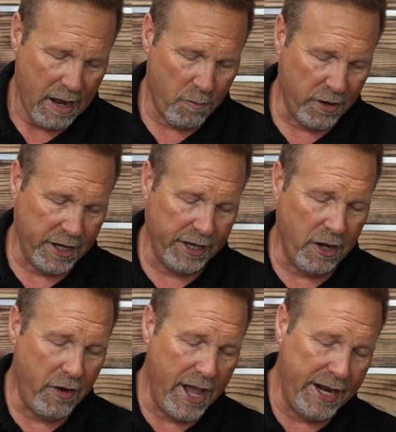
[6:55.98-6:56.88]
and we're going to
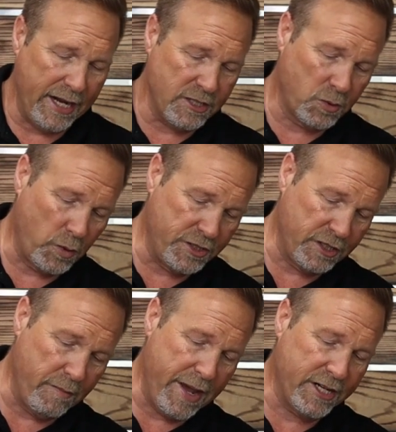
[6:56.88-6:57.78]
go ahead and I just want
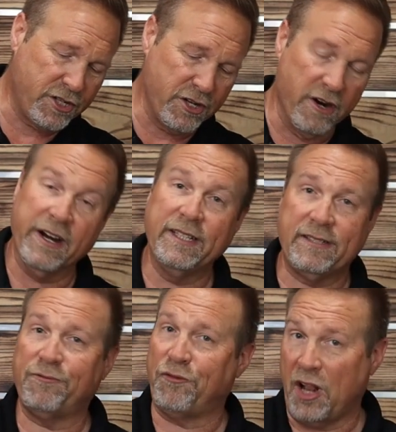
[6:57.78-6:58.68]
you to make sure
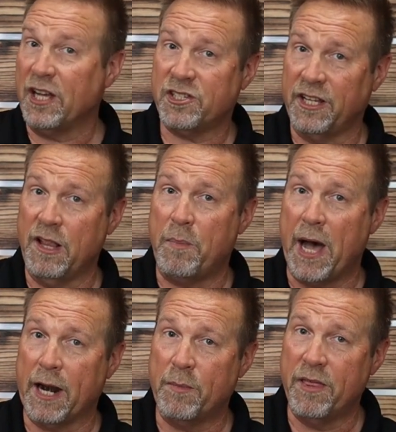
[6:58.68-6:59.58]
it's flush in the
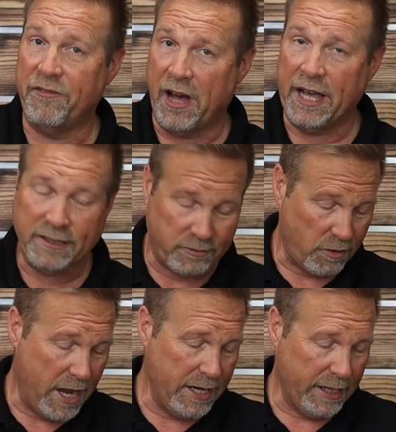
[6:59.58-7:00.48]
bottom of the vise,
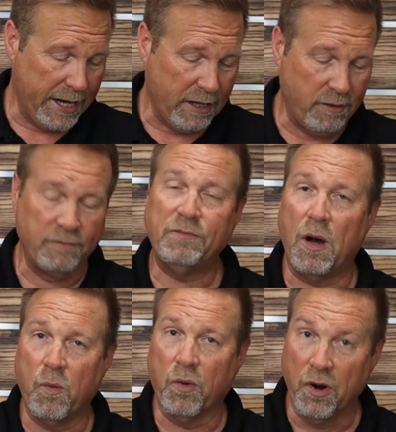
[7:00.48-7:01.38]
right, like a
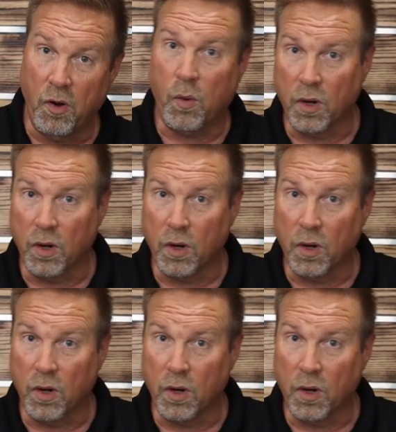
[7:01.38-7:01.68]
real